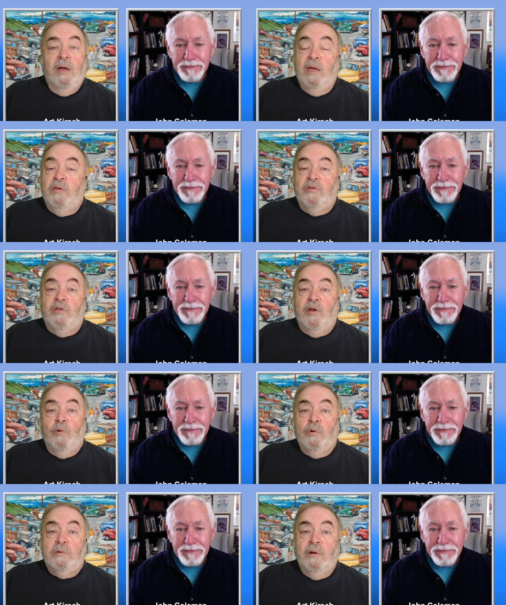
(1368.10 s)
Speaker 1: either the
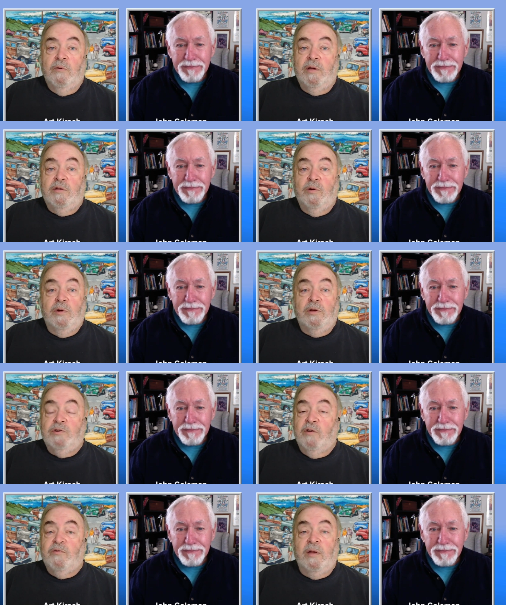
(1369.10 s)
ordinary doing
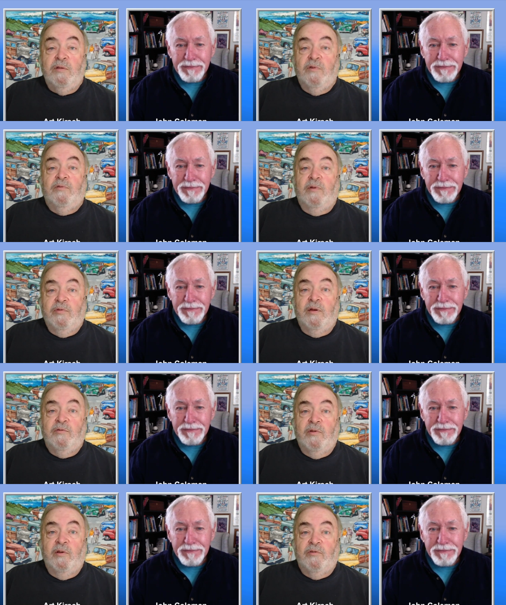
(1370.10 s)
just interesting things
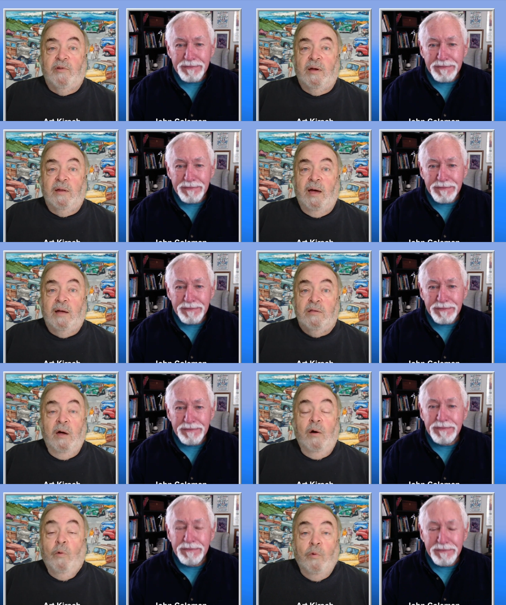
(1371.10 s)
in their second act
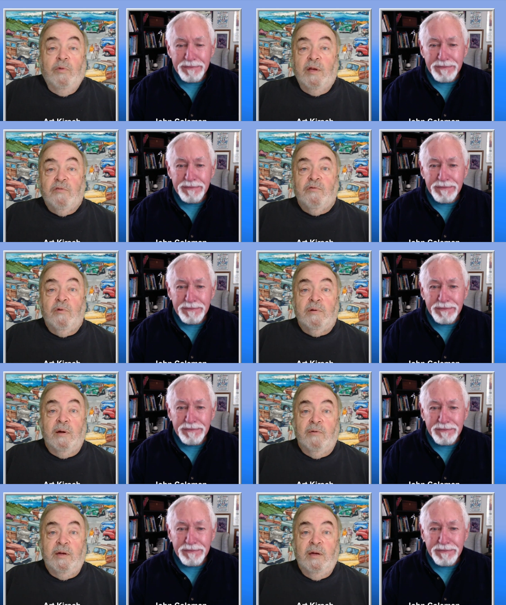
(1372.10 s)
or the
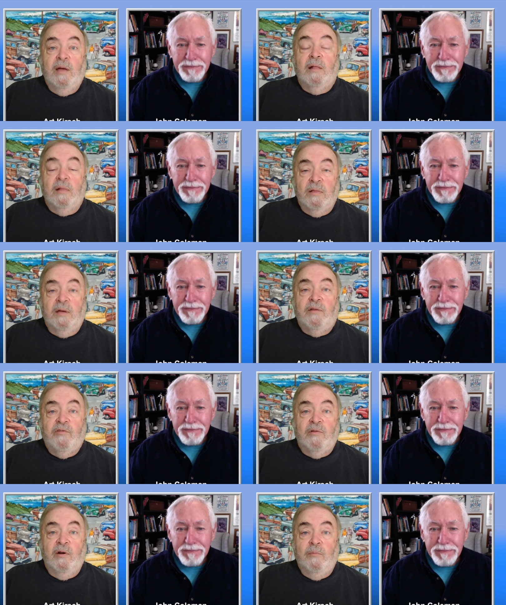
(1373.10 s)
extraordinary, let us know.